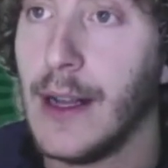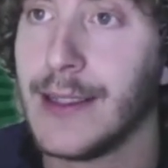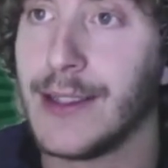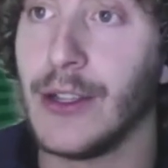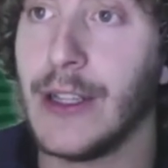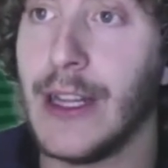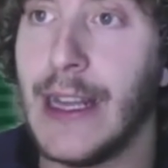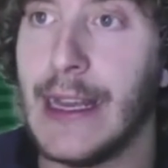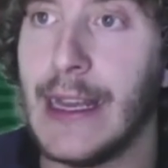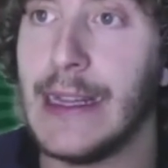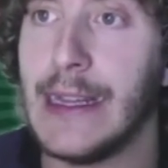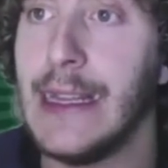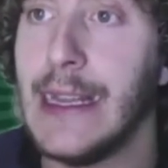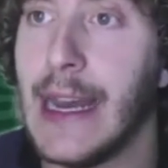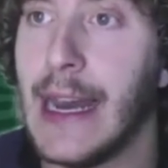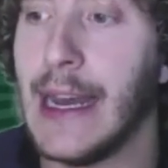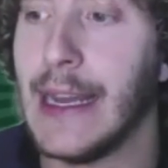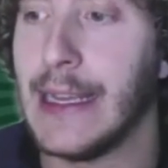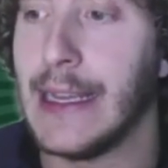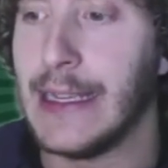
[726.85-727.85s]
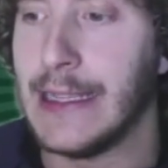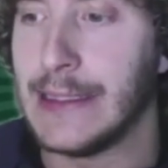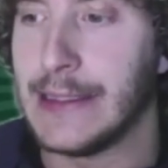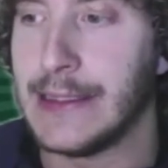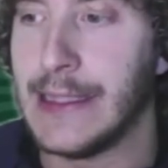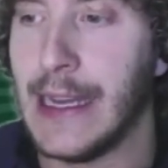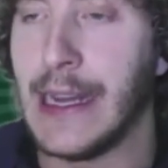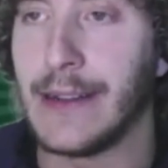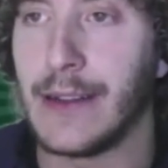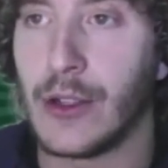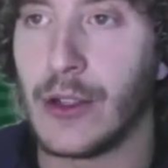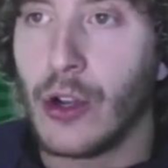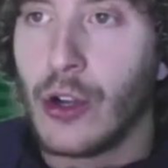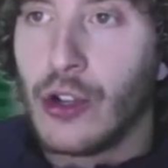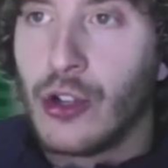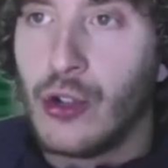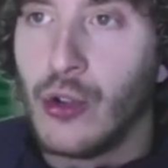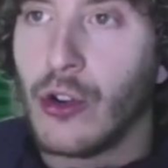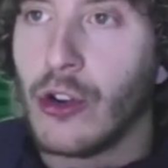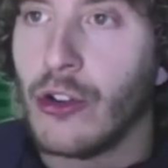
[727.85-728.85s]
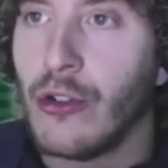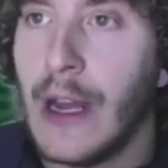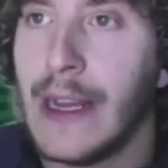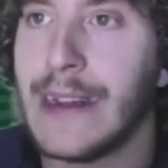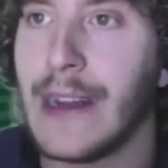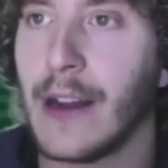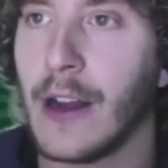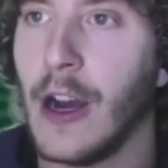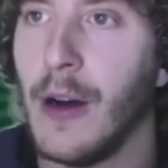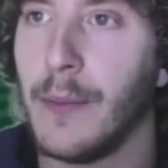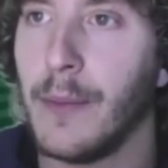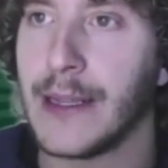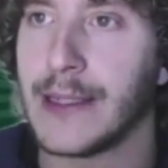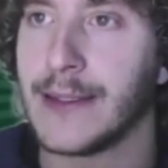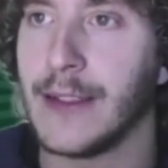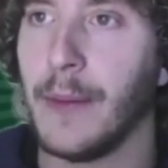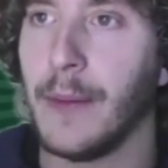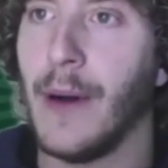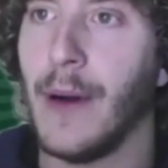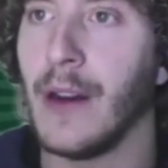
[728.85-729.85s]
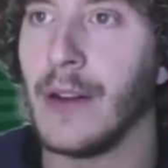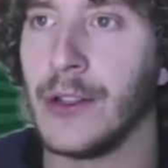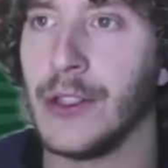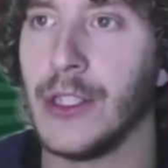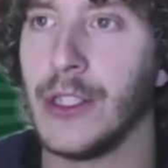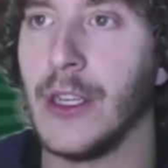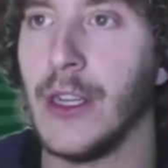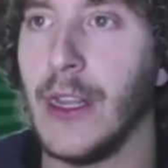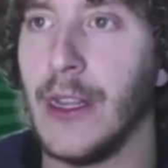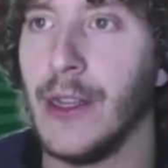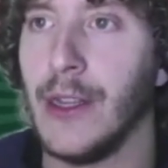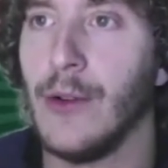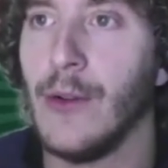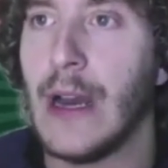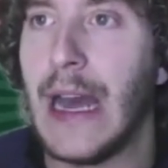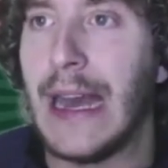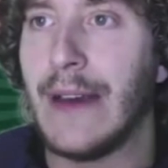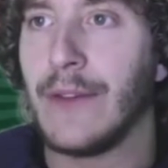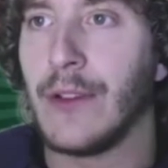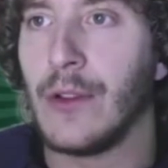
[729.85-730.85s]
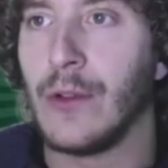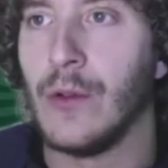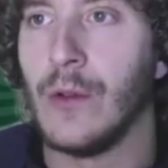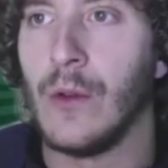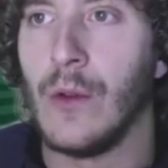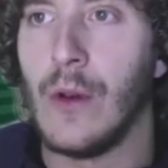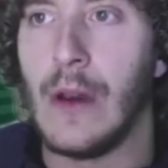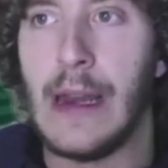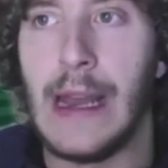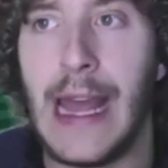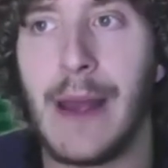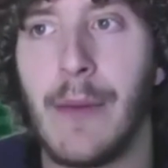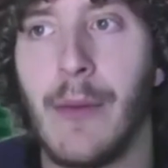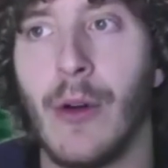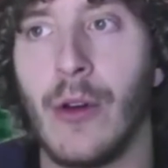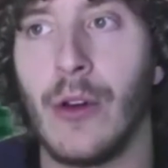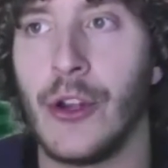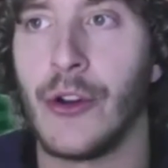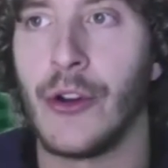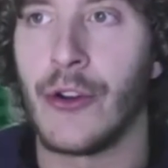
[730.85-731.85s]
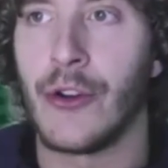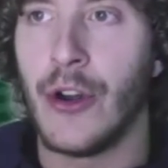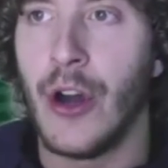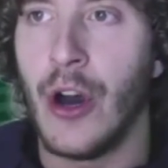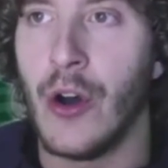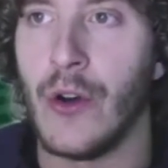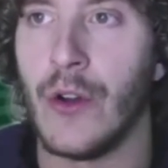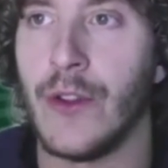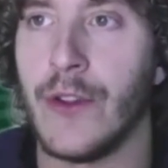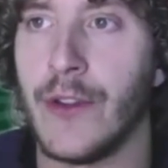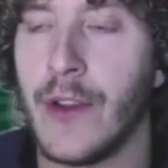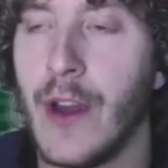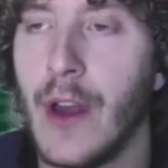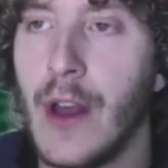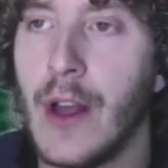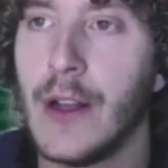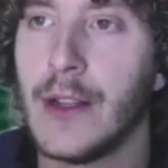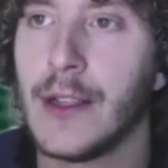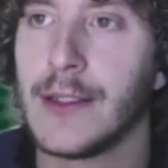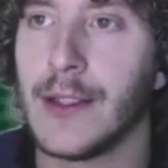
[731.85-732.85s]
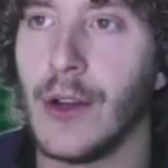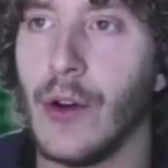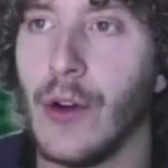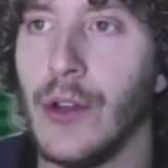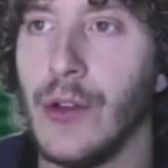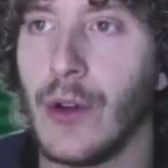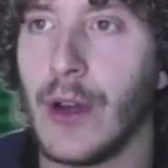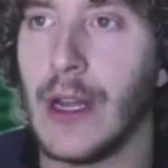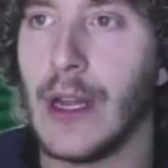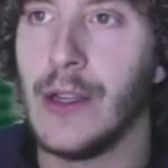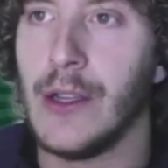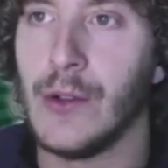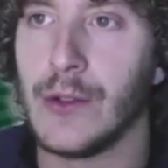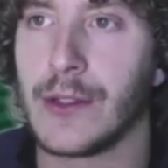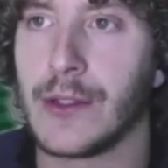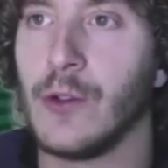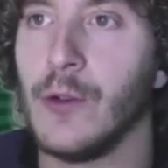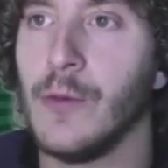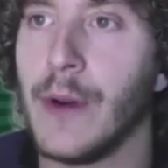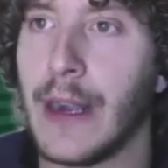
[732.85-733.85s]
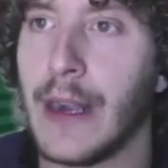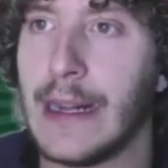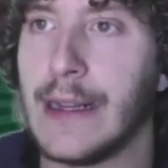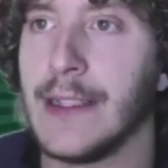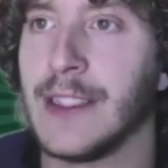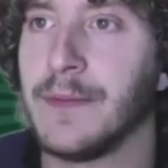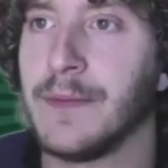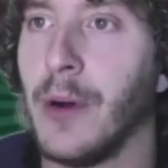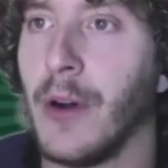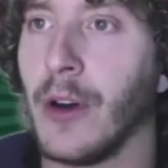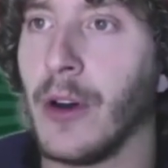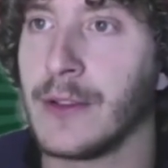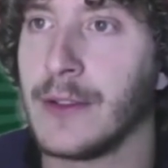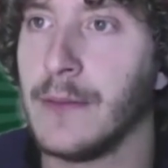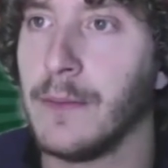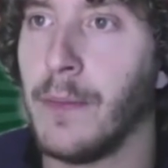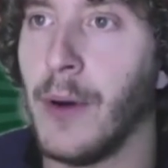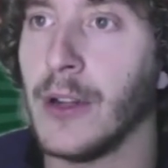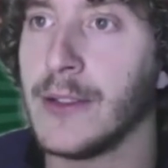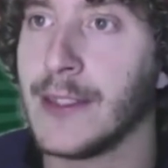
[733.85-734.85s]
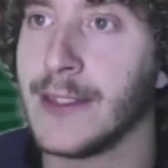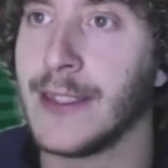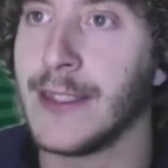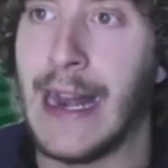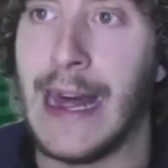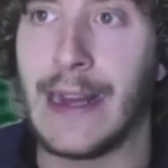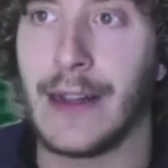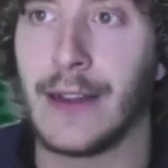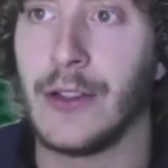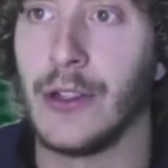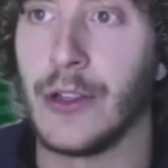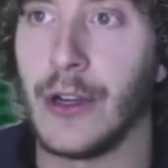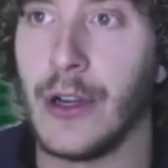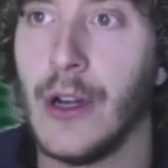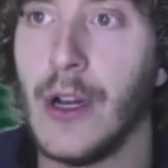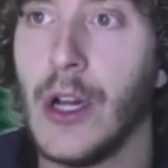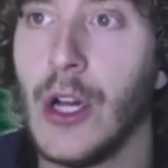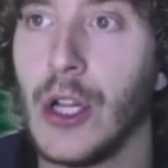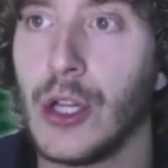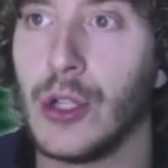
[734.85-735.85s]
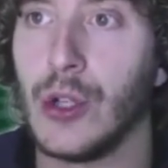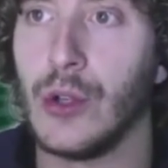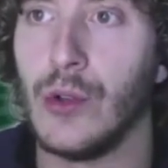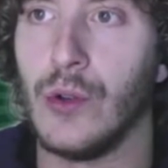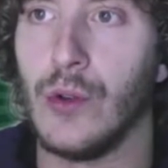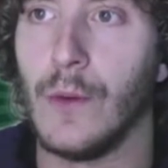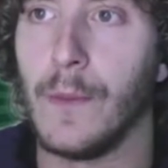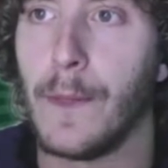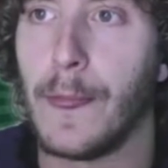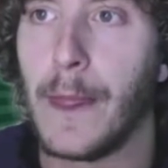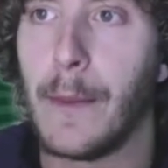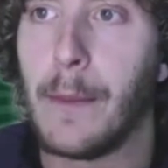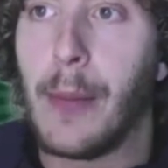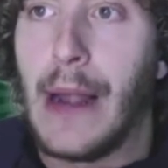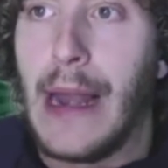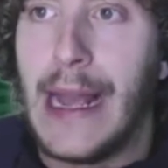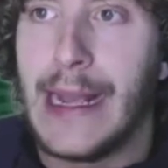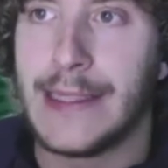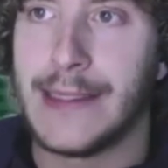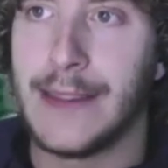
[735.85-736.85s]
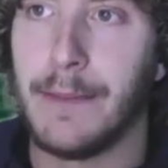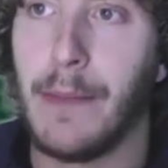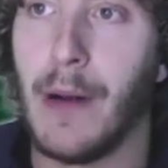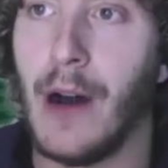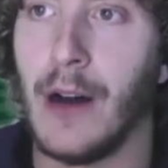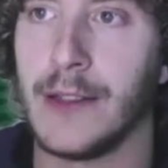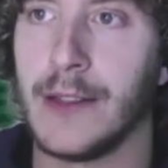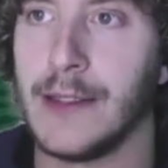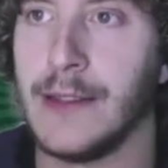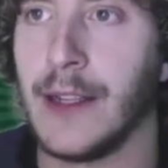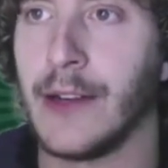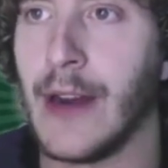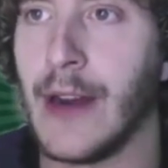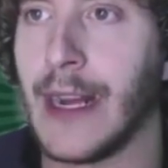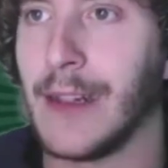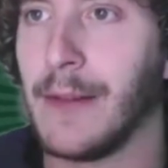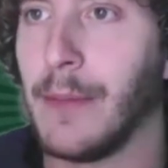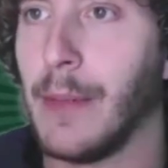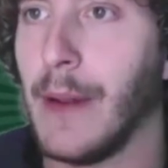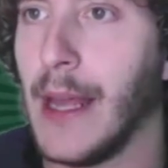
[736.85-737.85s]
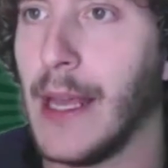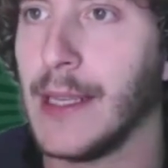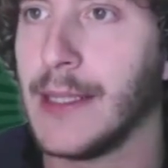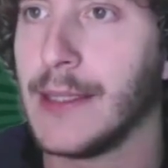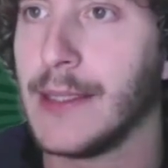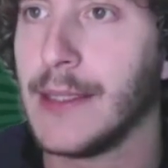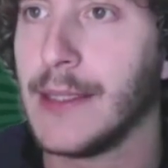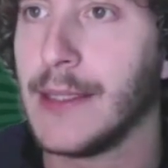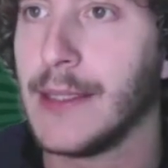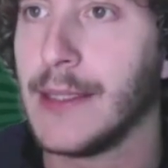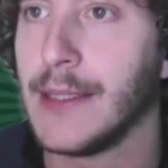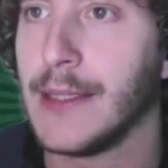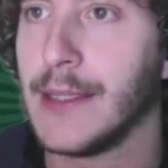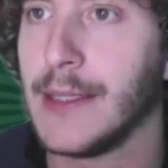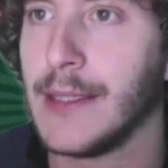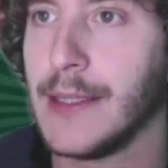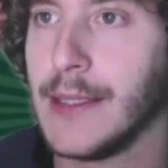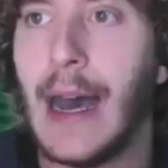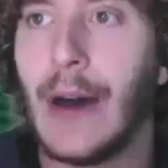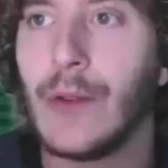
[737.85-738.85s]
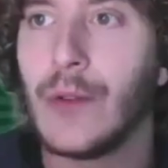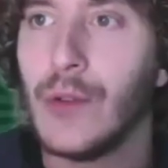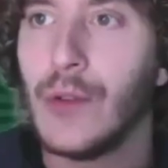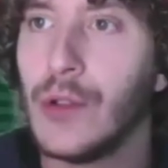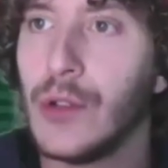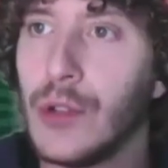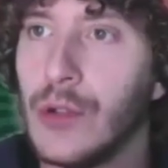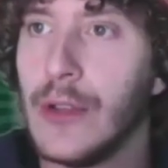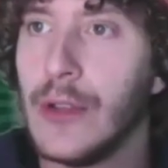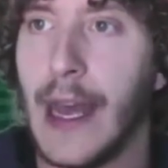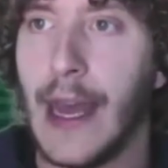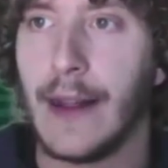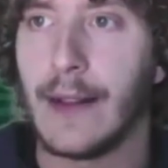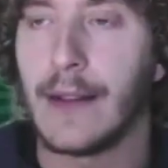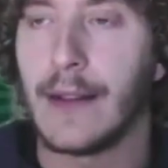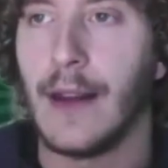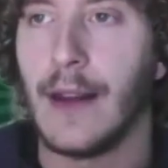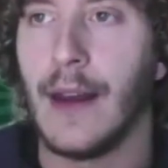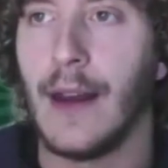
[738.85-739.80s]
So the idea is that to create a complex topology, you have to label your nodes. So you can use Kubernetes pod selector to place the pods in the right place. How do you do that?